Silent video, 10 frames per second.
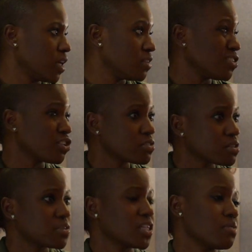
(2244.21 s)
and learn
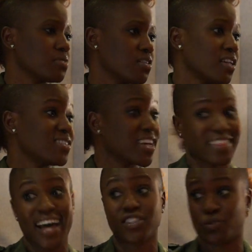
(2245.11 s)
some tips and then take
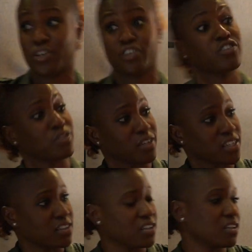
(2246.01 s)
that to what you're doing